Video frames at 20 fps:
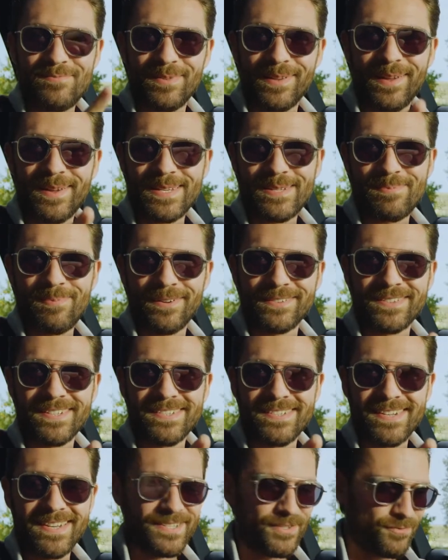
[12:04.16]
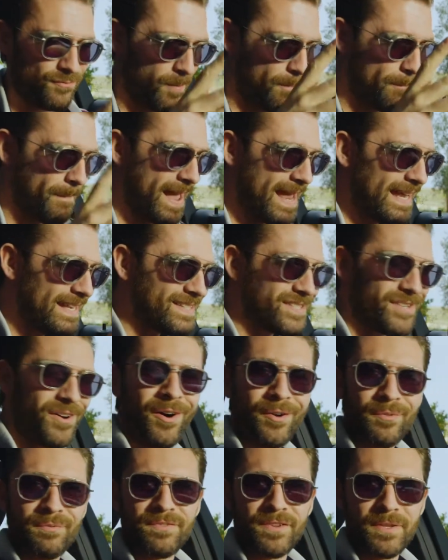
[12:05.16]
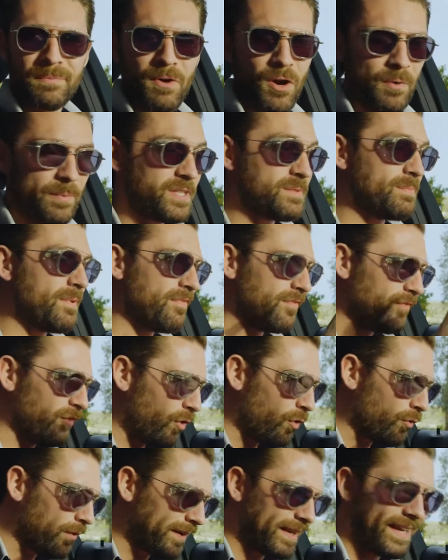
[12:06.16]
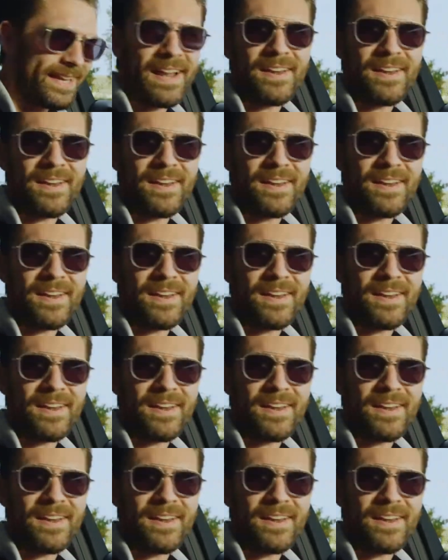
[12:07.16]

Blind Spot Assist remains on for the moments before I get